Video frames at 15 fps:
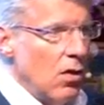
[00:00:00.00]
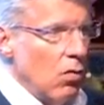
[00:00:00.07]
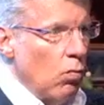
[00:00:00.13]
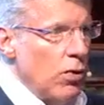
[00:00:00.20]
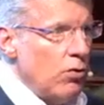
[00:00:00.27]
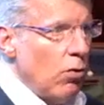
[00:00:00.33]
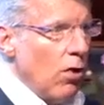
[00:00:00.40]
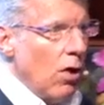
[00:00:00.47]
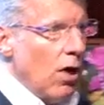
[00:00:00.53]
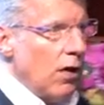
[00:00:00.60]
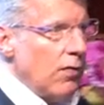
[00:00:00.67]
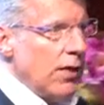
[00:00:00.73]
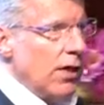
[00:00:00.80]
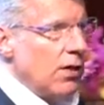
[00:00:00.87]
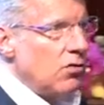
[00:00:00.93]
We draw
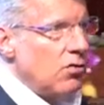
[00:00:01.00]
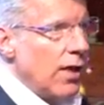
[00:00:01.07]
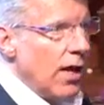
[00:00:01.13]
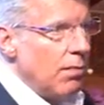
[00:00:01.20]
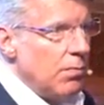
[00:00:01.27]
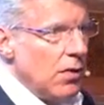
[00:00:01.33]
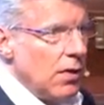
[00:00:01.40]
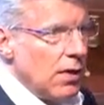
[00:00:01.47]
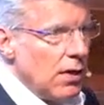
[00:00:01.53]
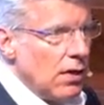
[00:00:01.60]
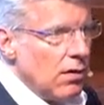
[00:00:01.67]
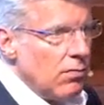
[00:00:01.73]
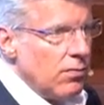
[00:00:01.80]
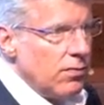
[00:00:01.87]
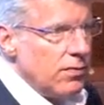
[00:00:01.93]
on the example
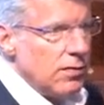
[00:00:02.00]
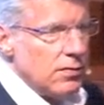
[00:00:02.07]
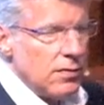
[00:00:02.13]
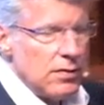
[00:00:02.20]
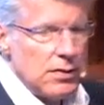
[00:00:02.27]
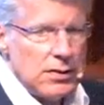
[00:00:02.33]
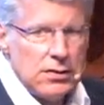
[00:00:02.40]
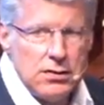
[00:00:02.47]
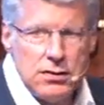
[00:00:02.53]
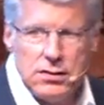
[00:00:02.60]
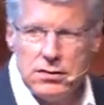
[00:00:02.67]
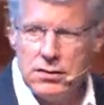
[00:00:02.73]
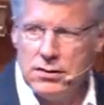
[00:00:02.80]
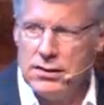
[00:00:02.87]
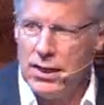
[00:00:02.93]
of
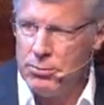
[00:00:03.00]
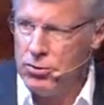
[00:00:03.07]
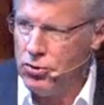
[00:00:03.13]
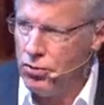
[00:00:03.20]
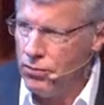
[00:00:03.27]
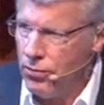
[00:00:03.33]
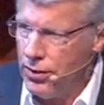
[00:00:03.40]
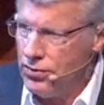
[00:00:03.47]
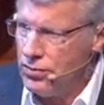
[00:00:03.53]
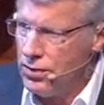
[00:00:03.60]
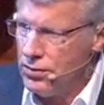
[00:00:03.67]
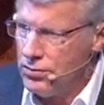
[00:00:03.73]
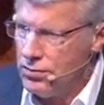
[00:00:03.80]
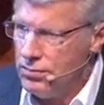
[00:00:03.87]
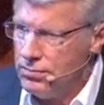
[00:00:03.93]
temperature, for
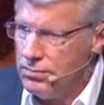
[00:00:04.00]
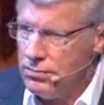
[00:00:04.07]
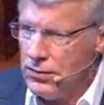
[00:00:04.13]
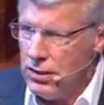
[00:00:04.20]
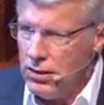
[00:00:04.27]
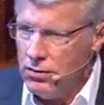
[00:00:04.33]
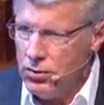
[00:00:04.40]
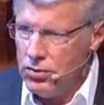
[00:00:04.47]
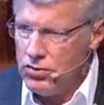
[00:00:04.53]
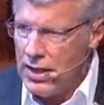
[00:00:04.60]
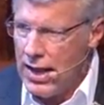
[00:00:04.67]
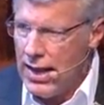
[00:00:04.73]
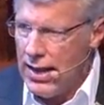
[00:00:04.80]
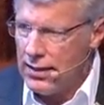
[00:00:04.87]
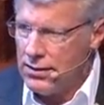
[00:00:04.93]
instance. There's
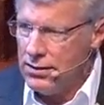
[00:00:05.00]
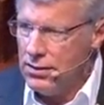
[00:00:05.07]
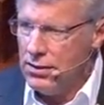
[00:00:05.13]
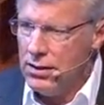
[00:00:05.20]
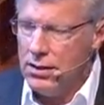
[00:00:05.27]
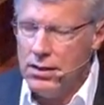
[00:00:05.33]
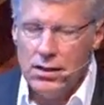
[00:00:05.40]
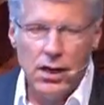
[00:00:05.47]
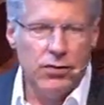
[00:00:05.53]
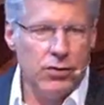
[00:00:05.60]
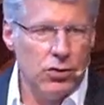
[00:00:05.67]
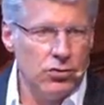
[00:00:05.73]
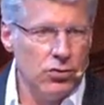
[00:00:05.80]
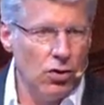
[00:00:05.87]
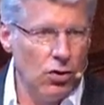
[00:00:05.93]
hot and
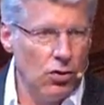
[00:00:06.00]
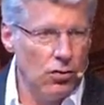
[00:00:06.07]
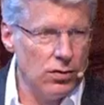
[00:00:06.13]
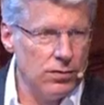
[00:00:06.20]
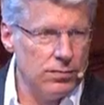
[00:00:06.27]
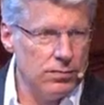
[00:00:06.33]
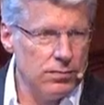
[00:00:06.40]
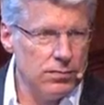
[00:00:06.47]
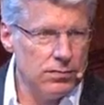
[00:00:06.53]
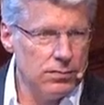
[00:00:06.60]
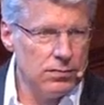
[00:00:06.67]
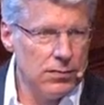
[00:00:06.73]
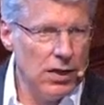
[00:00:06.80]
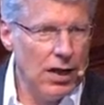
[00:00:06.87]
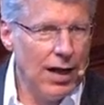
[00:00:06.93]
there's cold,
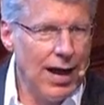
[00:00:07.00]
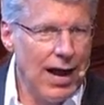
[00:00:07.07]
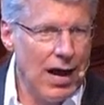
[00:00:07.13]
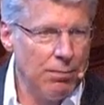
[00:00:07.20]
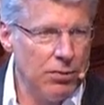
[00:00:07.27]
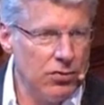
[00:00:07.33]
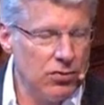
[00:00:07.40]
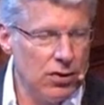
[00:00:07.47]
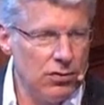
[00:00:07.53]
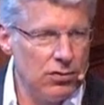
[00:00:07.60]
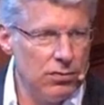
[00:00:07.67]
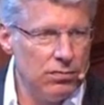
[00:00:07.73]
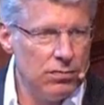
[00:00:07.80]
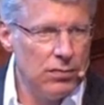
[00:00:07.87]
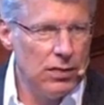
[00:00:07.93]

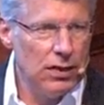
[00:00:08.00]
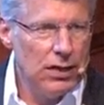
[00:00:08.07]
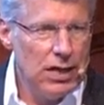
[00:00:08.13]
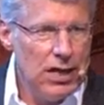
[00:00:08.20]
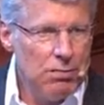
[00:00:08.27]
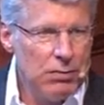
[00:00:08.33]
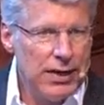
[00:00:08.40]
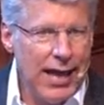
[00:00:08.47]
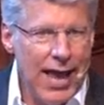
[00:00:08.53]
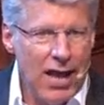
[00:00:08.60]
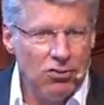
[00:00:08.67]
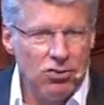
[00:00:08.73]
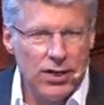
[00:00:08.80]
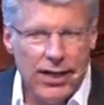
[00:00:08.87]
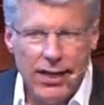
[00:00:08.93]
opposites. But
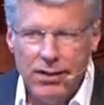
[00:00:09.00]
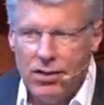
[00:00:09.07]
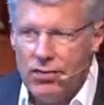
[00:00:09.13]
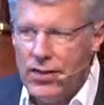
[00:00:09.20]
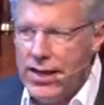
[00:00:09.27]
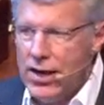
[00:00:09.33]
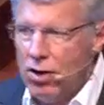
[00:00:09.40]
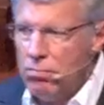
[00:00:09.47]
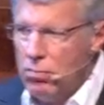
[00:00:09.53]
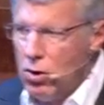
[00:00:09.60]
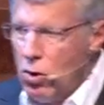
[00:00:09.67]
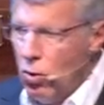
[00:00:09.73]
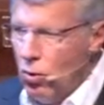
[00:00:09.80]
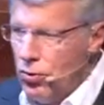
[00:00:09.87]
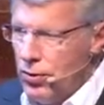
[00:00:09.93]
actually, they are
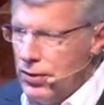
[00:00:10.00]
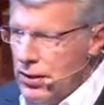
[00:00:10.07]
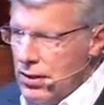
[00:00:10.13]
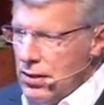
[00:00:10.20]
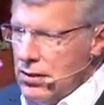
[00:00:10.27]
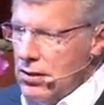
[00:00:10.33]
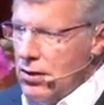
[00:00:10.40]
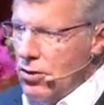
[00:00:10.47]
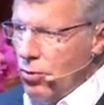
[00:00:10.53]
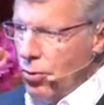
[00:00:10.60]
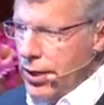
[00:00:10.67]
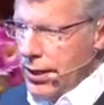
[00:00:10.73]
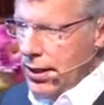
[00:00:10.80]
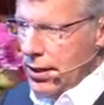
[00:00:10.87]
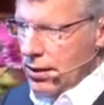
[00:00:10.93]
both
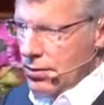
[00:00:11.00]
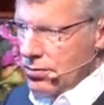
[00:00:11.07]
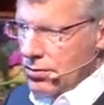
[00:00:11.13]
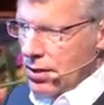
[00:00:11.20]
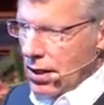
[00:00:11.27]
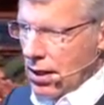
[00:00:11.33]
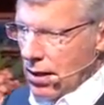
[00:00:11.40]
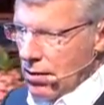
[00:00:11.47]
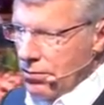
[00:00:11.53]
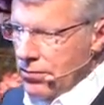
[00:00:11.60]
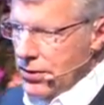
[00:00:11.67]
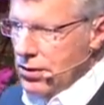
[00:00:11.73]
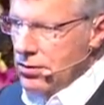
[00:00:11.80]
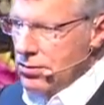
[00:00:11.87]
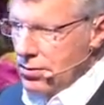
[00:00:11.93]
degrees
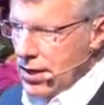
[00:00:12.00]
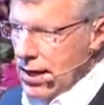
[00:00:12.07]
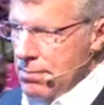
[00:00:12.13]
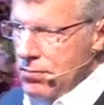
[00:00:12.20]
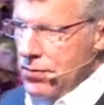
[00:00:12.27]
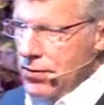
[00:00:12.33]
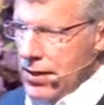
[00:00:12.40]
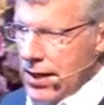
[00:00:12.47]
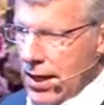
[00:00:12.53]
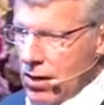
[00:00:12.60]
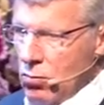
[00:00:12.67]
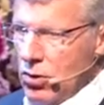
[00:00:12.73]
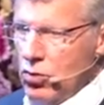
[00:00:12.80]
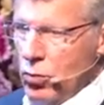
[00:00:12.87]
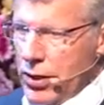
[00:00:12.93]
of the same
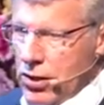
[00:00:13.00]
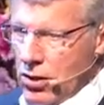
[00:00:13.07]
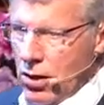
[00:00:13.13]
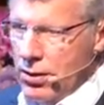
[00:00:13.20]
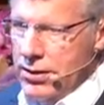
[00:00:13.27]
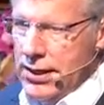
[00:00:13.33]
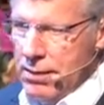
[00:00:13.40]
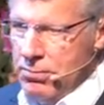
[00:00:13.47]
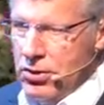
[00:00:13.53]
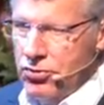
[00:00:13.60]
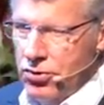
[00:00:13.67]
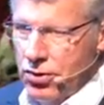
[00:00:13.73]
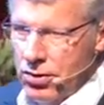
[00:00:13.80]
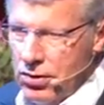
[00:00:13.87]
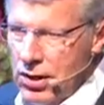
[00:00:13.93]
thing, which we call
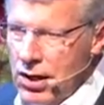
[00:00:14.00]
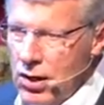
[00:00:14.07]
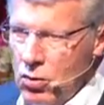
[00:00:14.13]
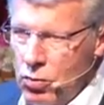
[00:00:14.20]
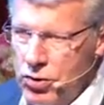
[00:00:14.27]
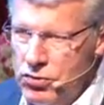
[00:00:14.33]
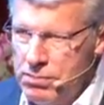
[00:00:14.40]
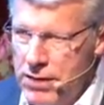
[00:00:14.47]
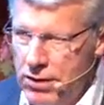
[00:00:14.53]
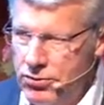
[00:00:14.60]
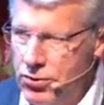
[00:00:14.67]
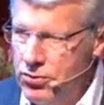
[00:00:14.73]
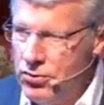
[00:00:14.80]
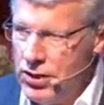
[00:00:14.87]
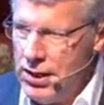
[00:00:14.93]
temperature, which
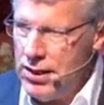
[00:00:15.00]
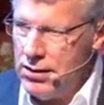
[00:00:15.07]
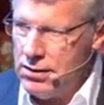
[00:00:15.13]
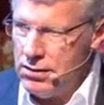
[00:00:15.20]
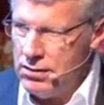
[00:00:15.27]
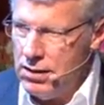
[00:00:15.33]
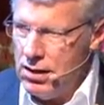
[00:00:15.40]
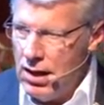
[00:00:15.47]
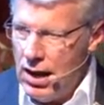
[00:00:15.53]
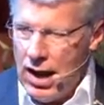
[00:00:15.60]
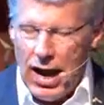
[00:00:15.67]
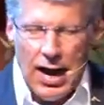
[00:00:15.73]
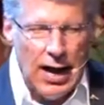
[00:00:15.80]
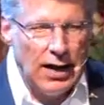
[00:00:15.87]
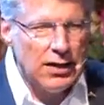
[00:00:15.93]
measures heat.
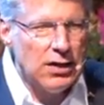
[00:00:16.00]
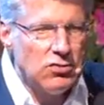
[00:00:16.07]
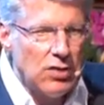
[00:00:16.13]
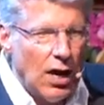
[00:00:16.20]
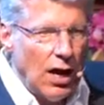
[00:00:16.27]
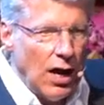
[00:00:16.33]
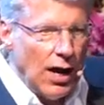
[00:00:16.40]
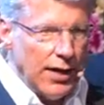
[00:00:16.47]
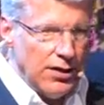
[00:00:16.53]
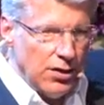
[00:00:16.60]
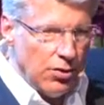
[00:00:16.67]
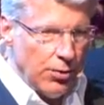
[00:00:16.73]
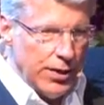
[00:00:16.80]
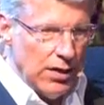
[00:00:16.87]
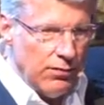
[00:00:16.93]
Hot is a high
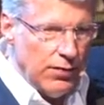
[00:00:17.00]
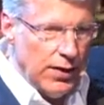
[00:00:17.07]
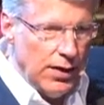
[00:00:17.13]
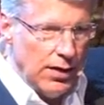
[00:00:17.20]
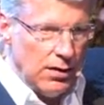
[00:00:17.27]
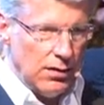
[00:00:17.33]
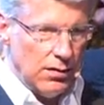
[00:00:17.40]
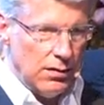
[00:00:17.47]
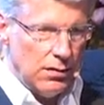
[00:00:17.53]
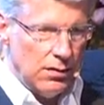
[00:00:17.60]
degree of heat.